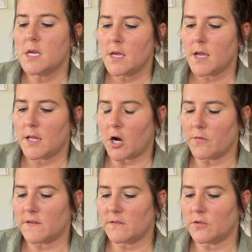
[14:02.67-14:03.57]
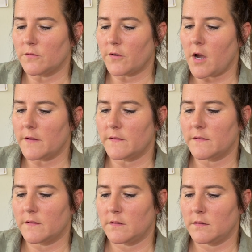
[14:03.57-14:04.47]
And harvest until
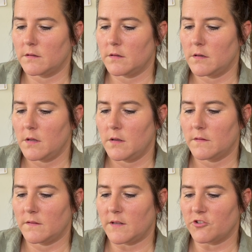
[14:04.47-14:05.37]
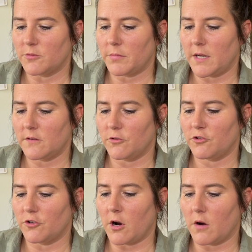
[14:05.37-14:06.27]
frost. Succession plant to
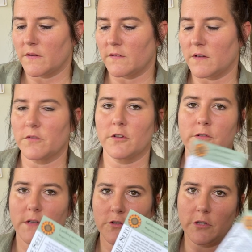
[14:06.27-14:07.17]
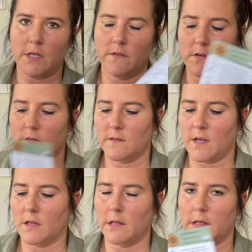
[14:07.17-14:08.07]
ensure a harvest of tender leaves. It's
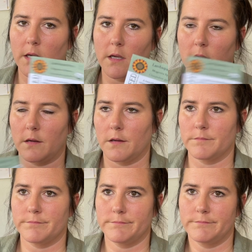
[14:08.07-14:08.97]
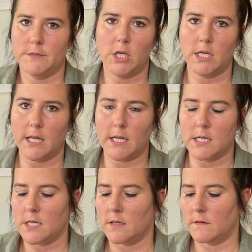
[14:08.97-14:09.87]
kind of like a, you eat it like it
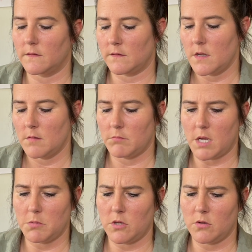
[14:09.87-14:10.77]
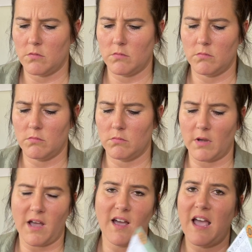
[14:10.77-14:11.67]
is. Maybe you
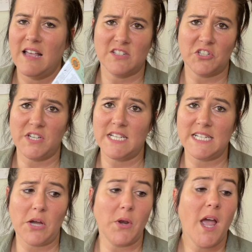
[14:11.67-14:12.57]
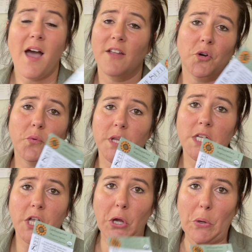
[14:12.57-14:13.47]
saute it down. Don't really
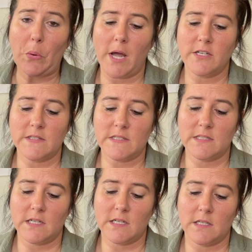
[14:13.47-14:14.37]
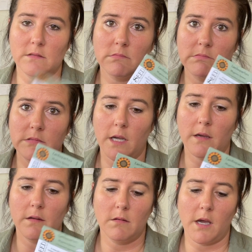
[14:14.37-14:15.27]
know. I just, yeah,
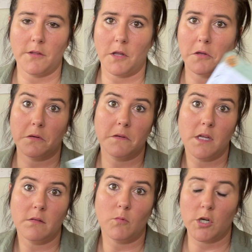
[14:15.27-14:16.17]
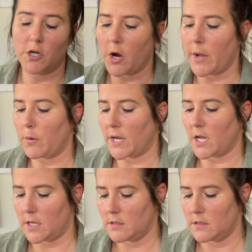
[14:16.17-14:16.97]
I thought it looked neat. Want to grow it. Why not?